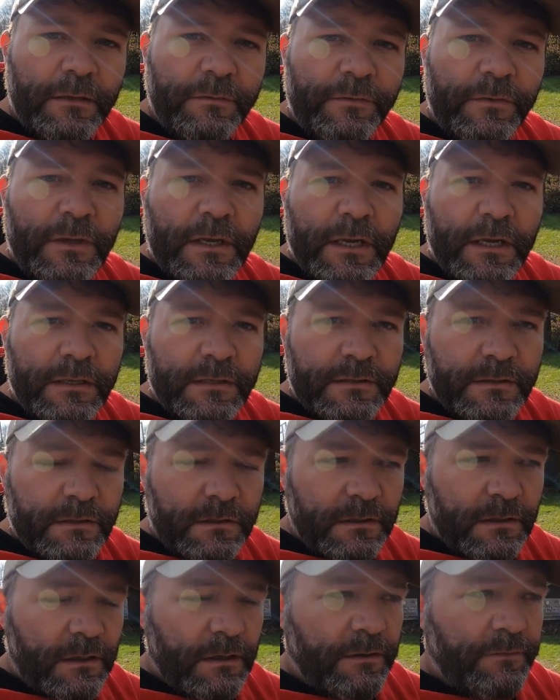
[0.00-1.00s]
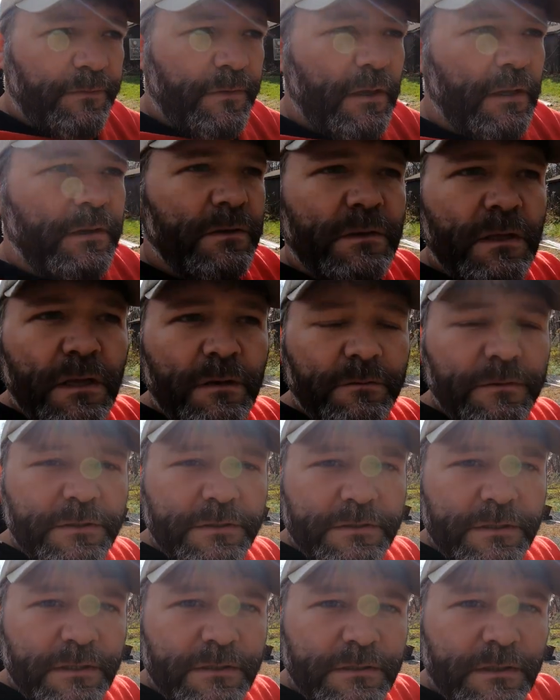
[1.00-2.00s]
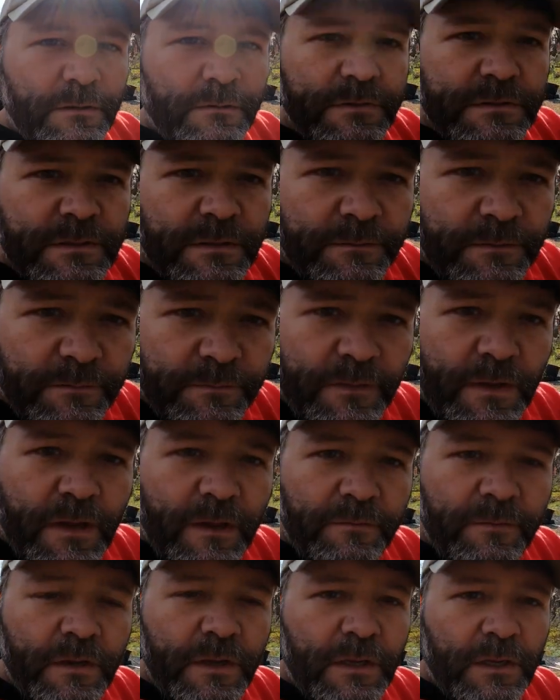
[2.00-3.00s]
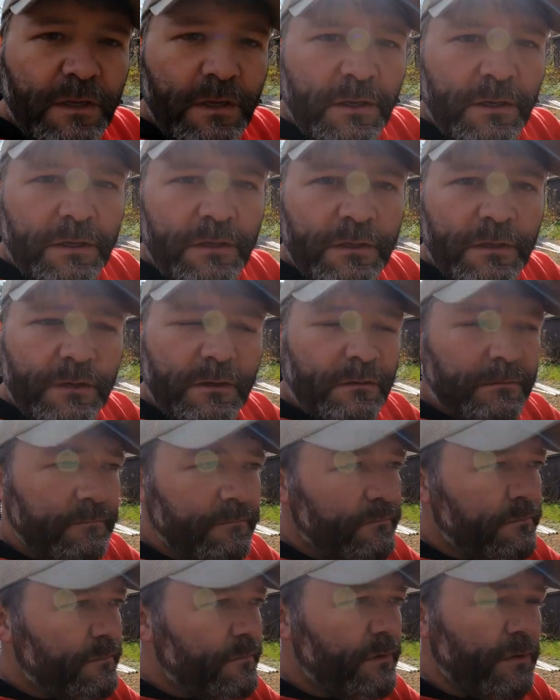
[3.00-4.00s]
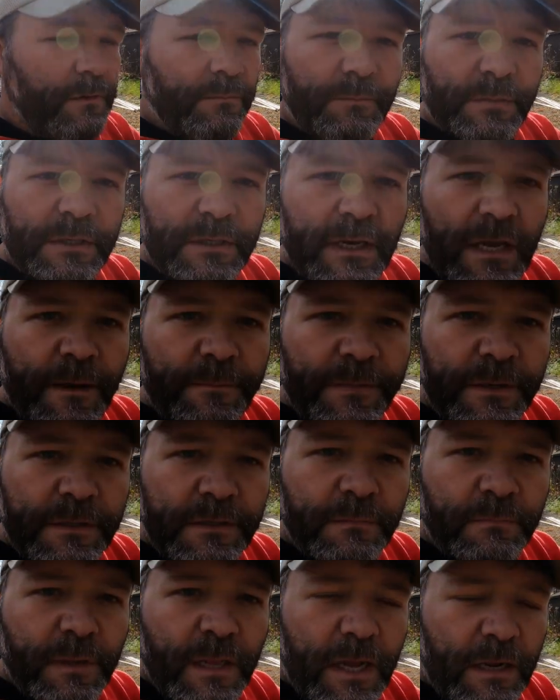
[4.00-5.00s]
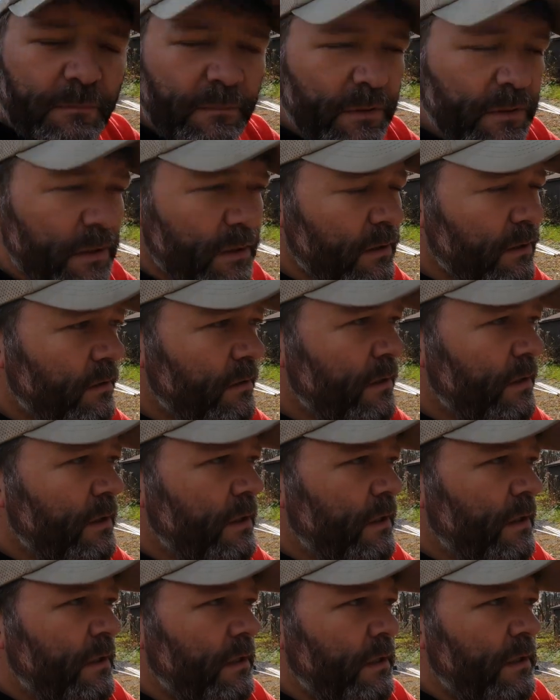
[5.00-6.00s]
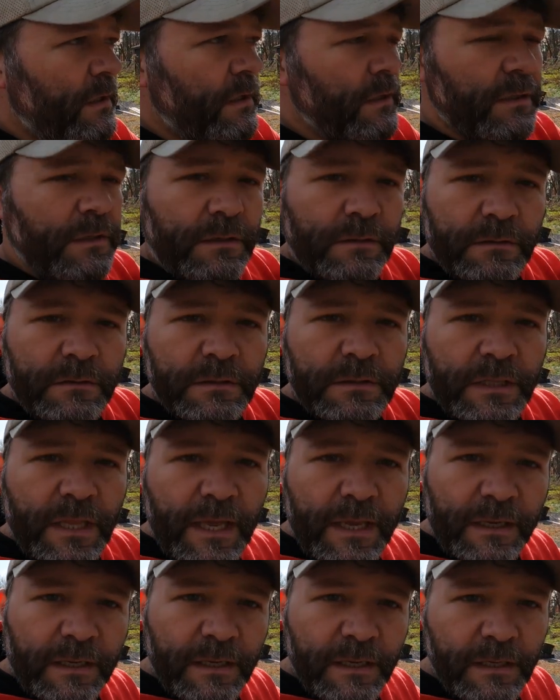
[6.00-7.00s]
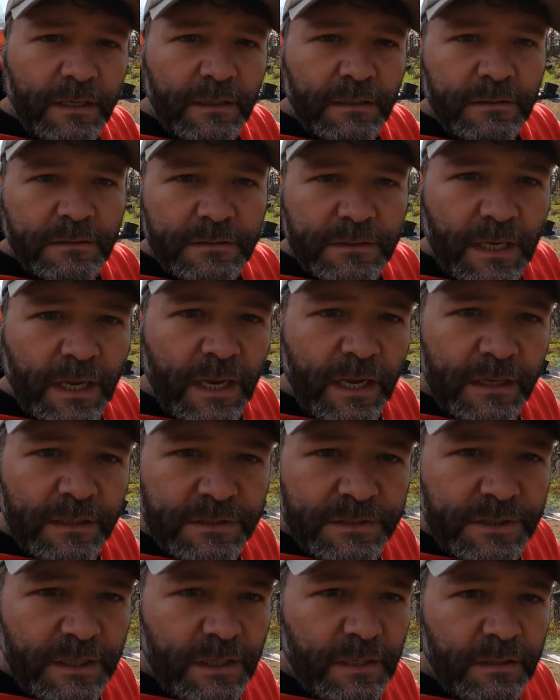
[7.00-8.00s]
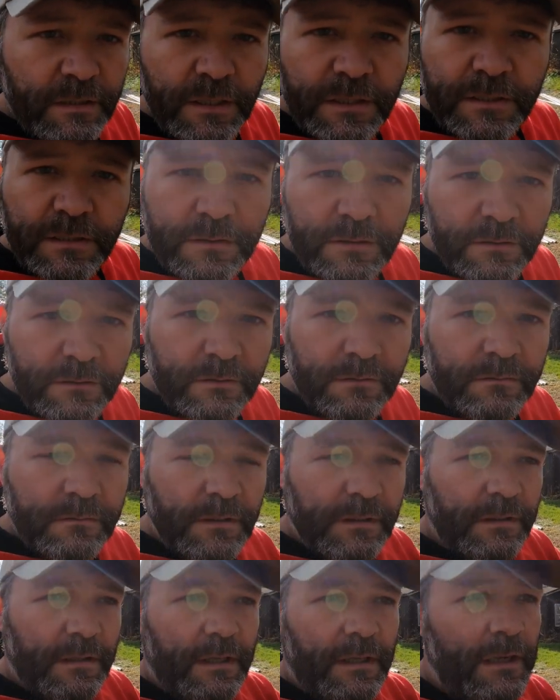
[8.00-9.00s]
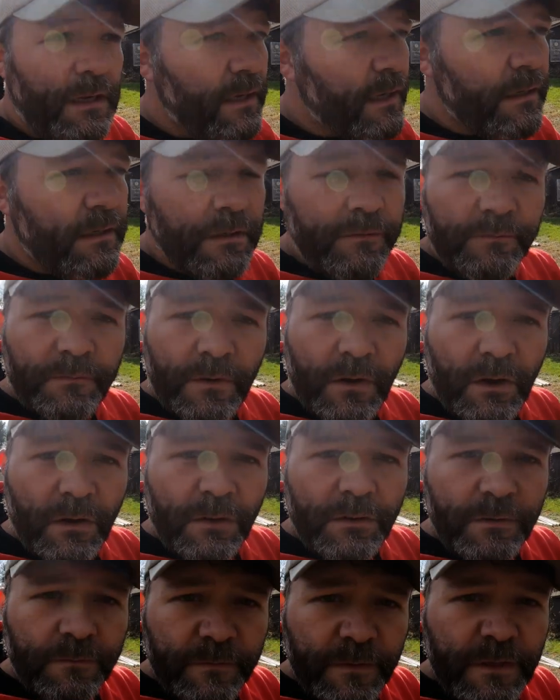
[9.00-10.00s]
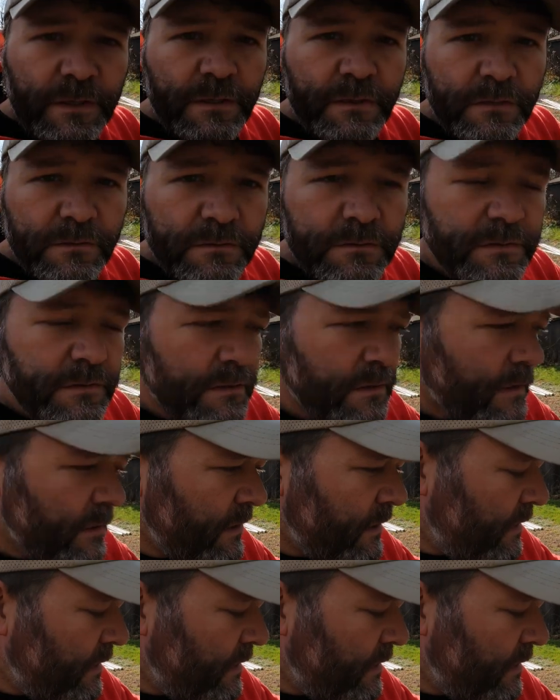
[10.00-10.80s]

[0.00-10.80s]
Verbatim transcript: If you guys are uh, following along with this XL175, you know, you know, put a comment in the block below. Uh, you know, like, tag, share like you do at the end of all the videos.